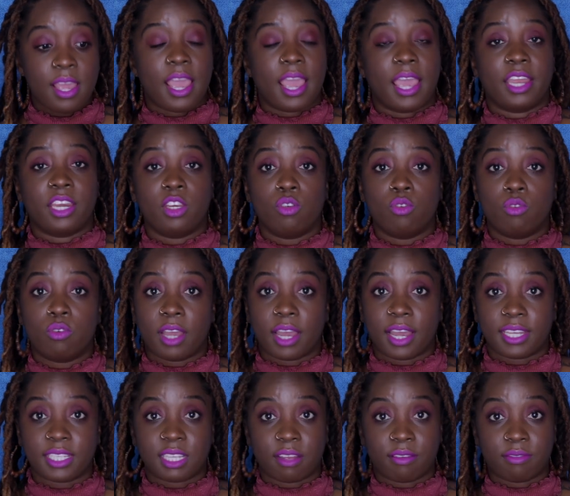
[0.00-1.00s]
And you
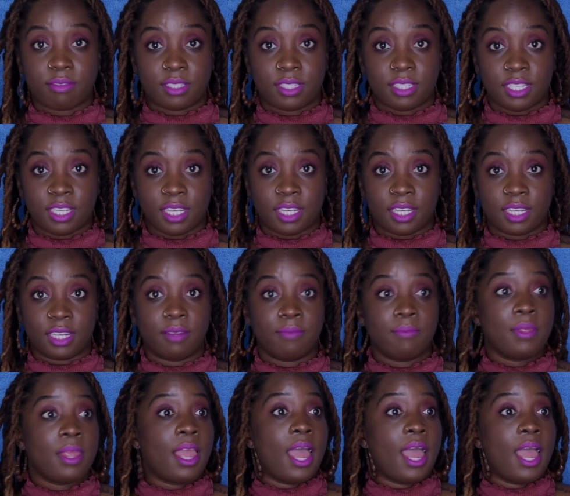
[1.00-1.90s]
guys have seen